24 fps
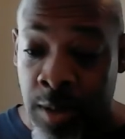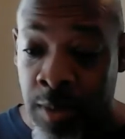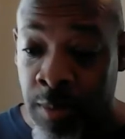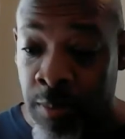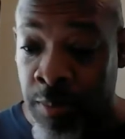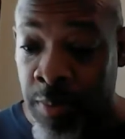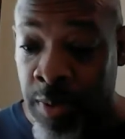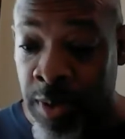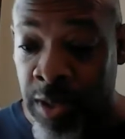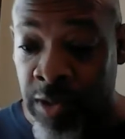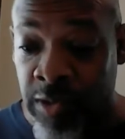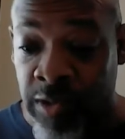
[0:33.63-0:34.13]

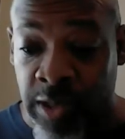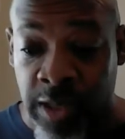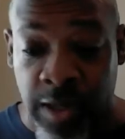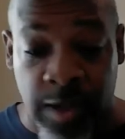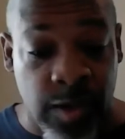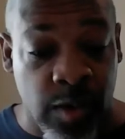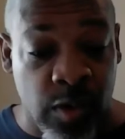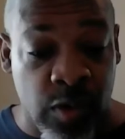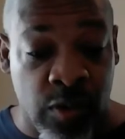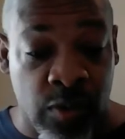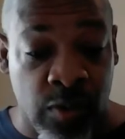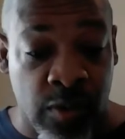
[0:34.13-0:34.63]
But let's get
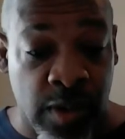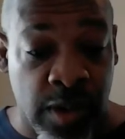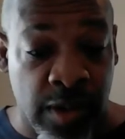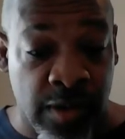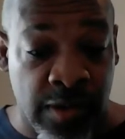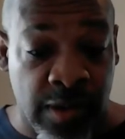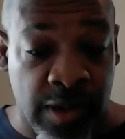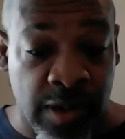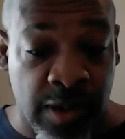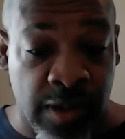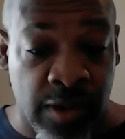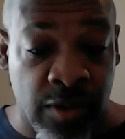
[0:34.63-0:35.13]
into
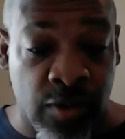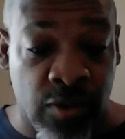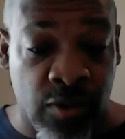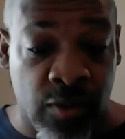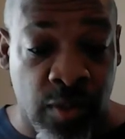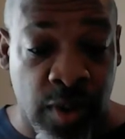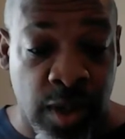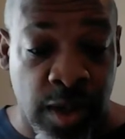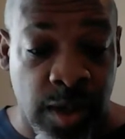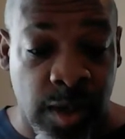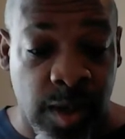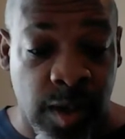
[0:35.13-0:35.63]

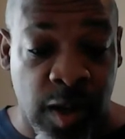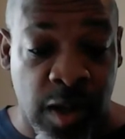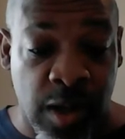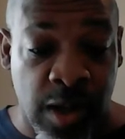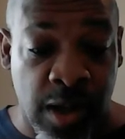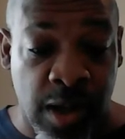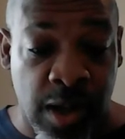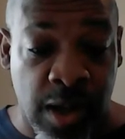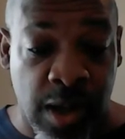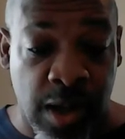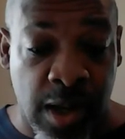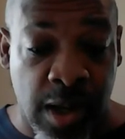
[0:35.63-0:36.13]
it.
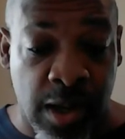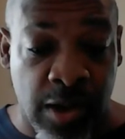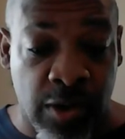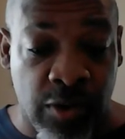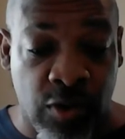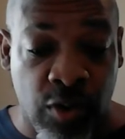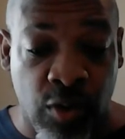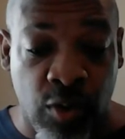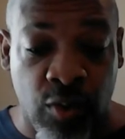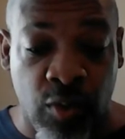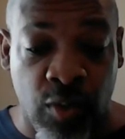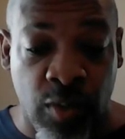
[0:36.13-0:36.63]
As
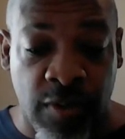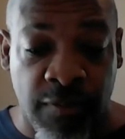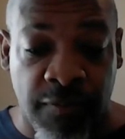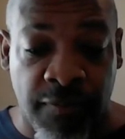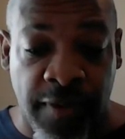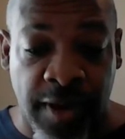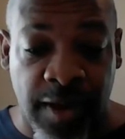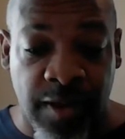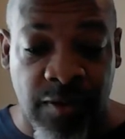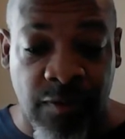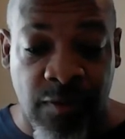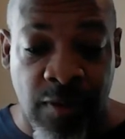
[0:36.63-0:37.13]
usual, the
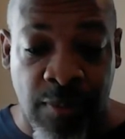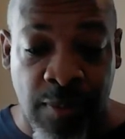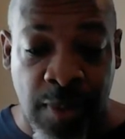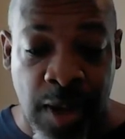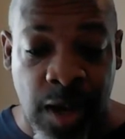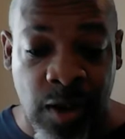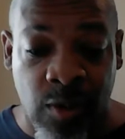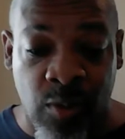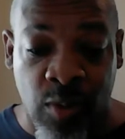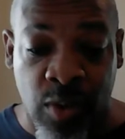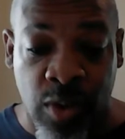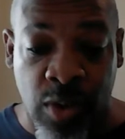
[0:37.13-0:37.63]
face of
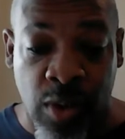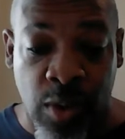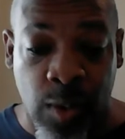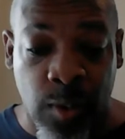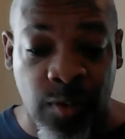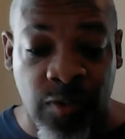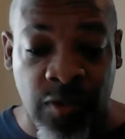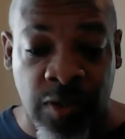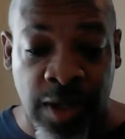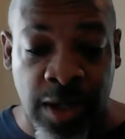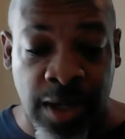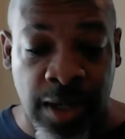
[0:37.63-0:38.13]
Emmanuel
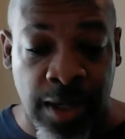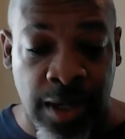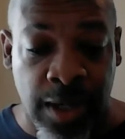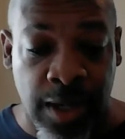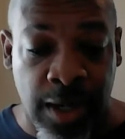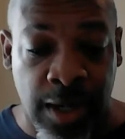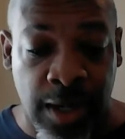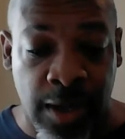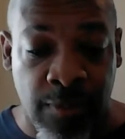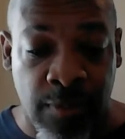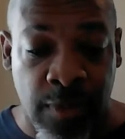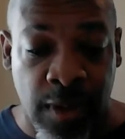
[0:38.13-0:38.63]
Goldstein, the
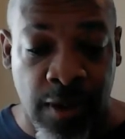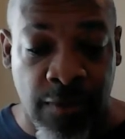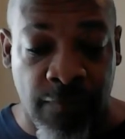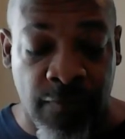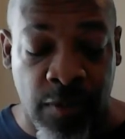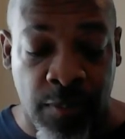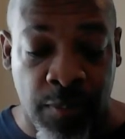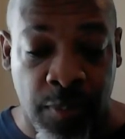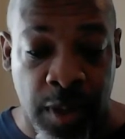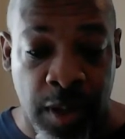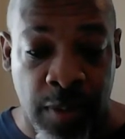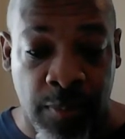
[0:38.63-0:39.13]
enemy of
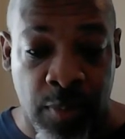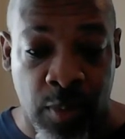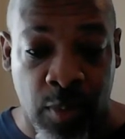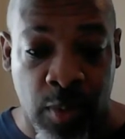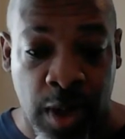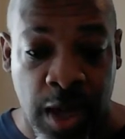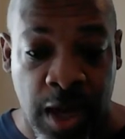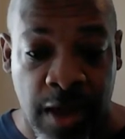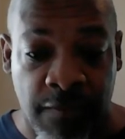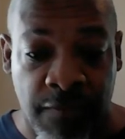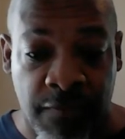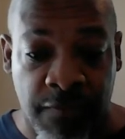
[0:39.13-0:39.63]
the people,
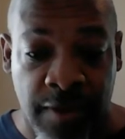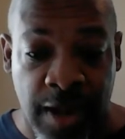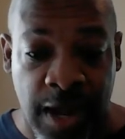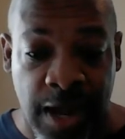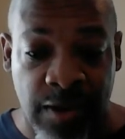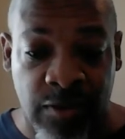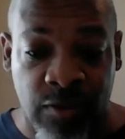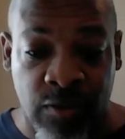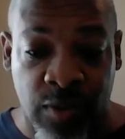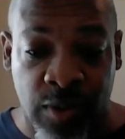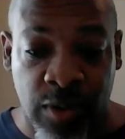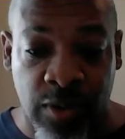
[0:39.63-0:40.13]
had
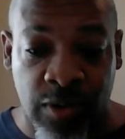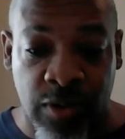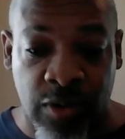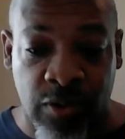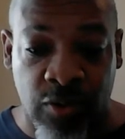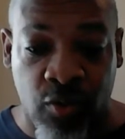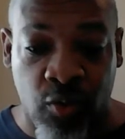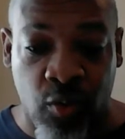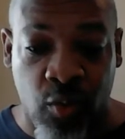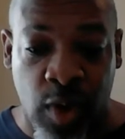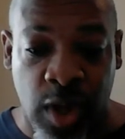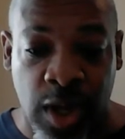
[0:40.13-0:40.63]
flashed onto the
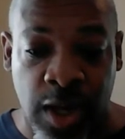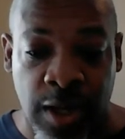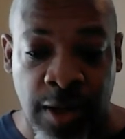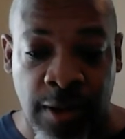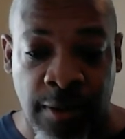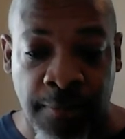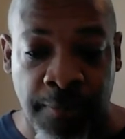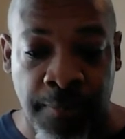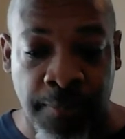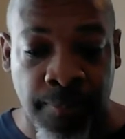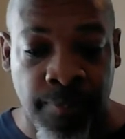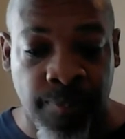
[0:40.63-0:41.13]
screen.
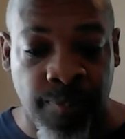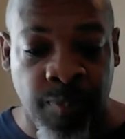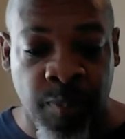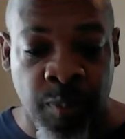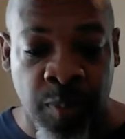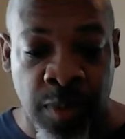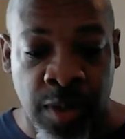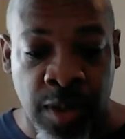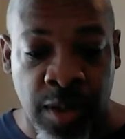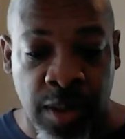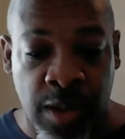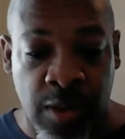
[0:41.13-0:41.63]

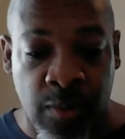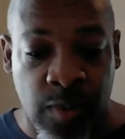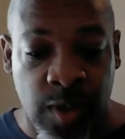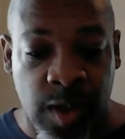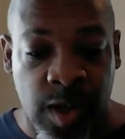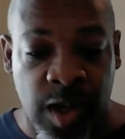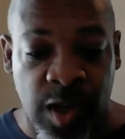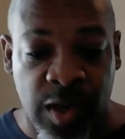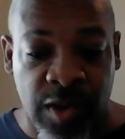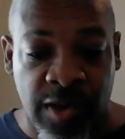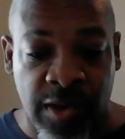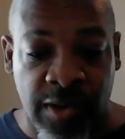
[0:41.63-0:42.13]
There were
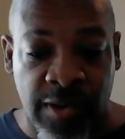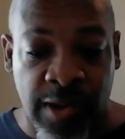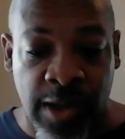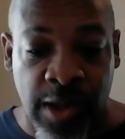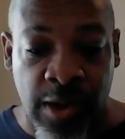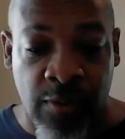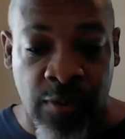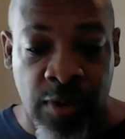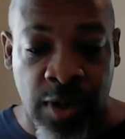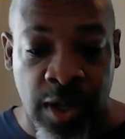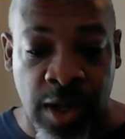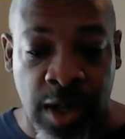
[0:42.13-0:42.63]
hisses
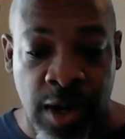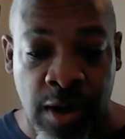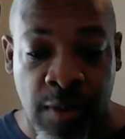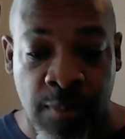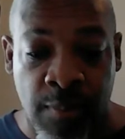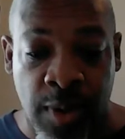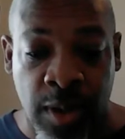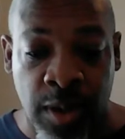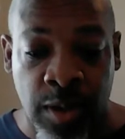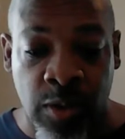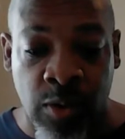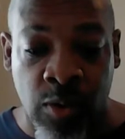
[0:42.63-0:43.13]
here and there
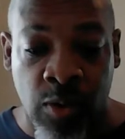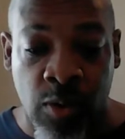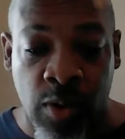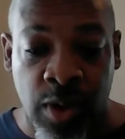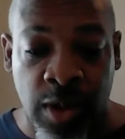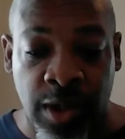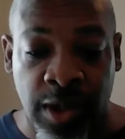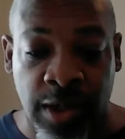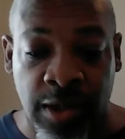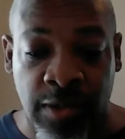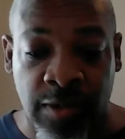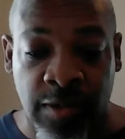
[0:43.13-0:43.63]
among the
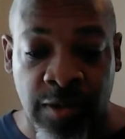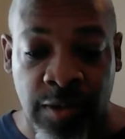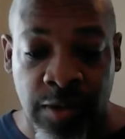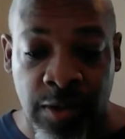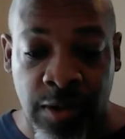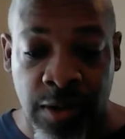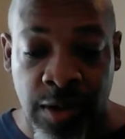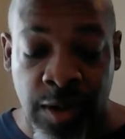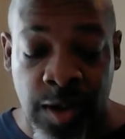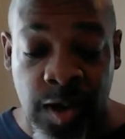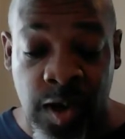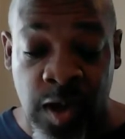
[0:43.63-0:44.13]
audience.
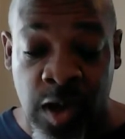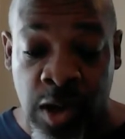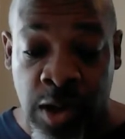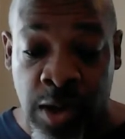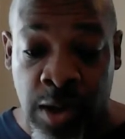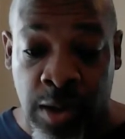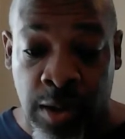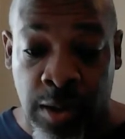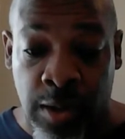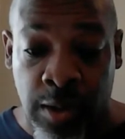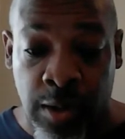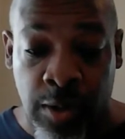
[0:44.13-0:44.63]

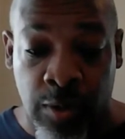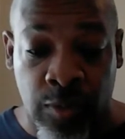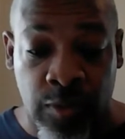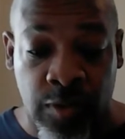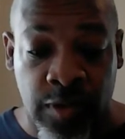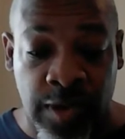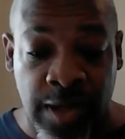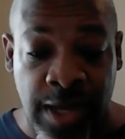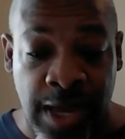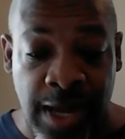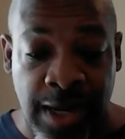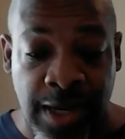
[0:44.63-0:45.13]
The little
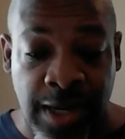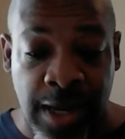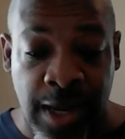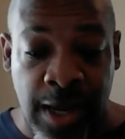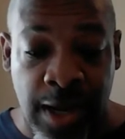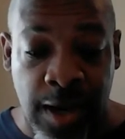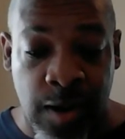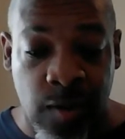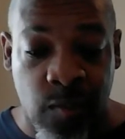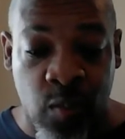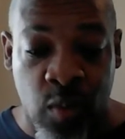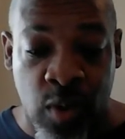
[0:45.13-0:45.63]

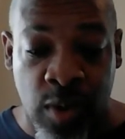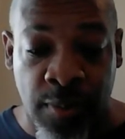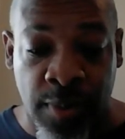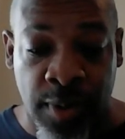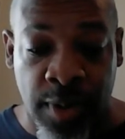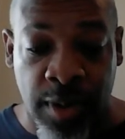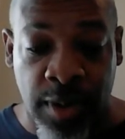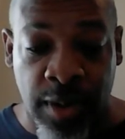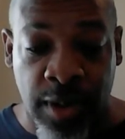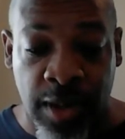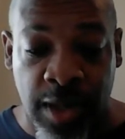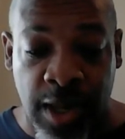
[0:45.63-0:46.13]
sandy-haired
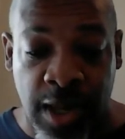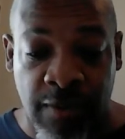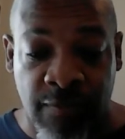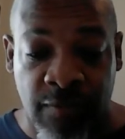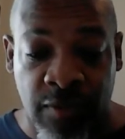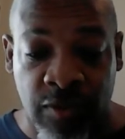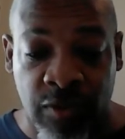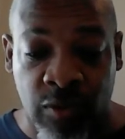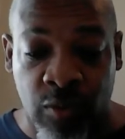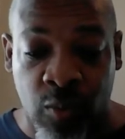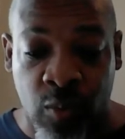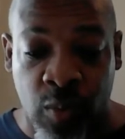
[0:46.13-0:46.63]
woman gave a
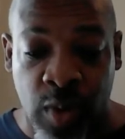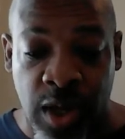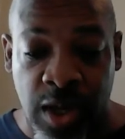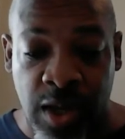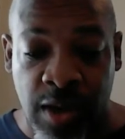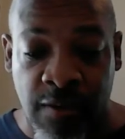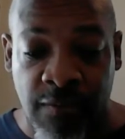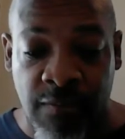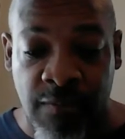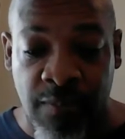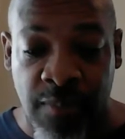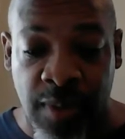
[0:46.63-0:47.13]
squeak
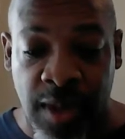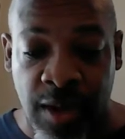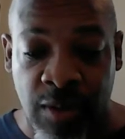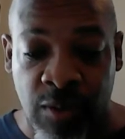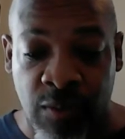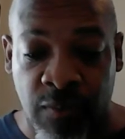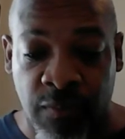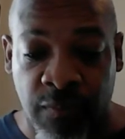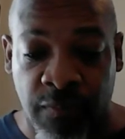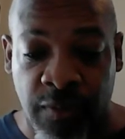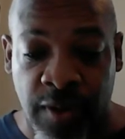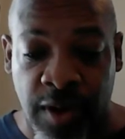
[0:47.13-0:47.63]
of
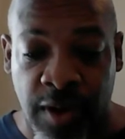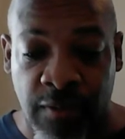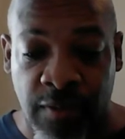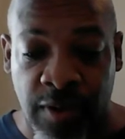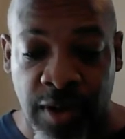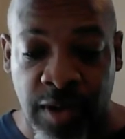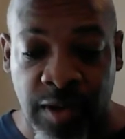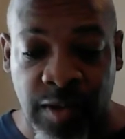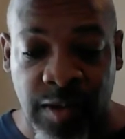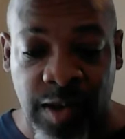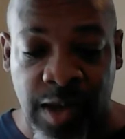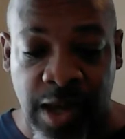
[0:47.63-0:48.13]
mingled fear and
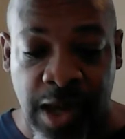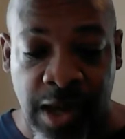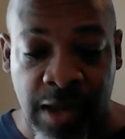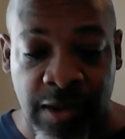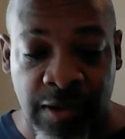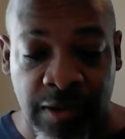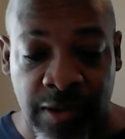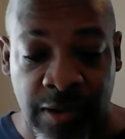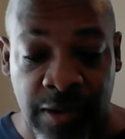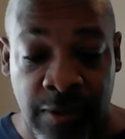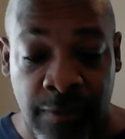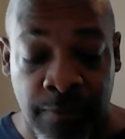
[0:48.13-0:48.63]

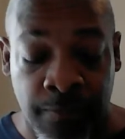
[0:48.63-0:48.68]
disgust.